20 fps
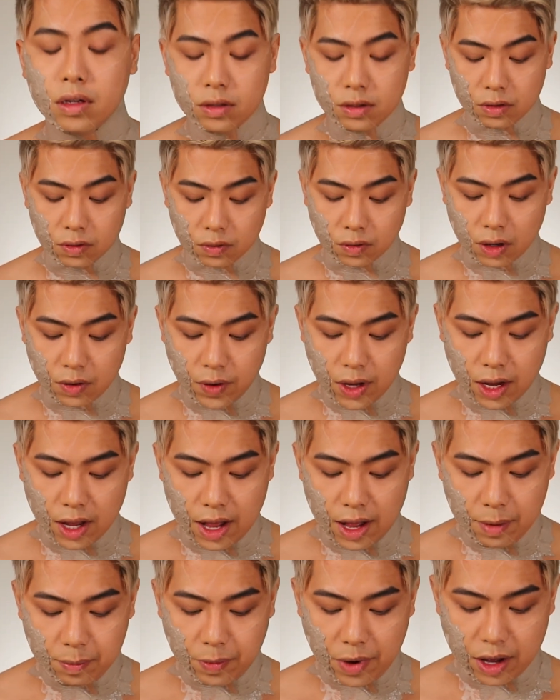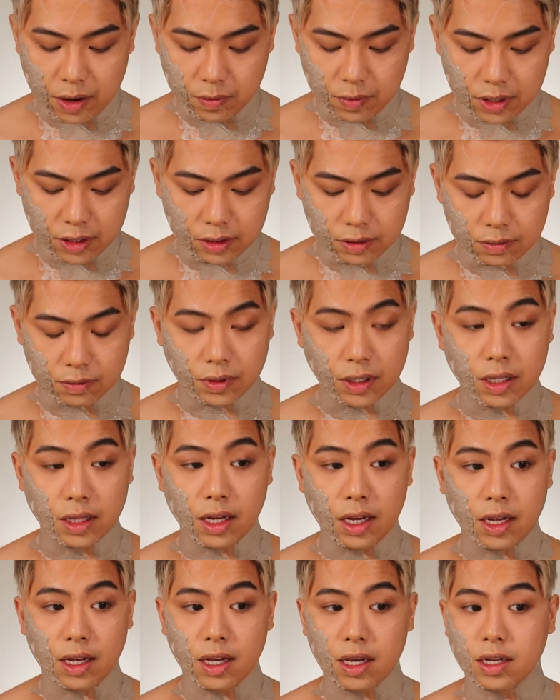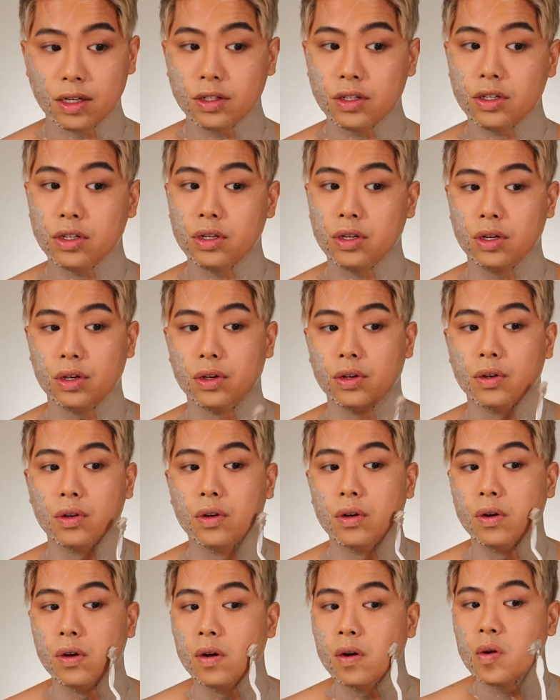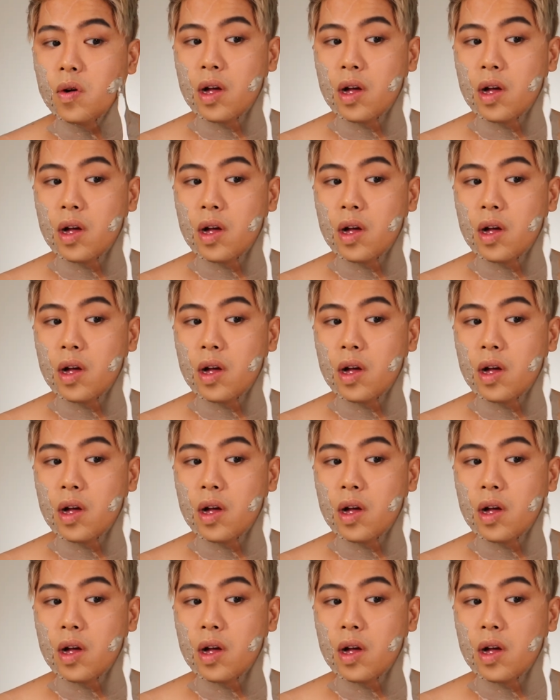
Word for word: So growing up, I was really into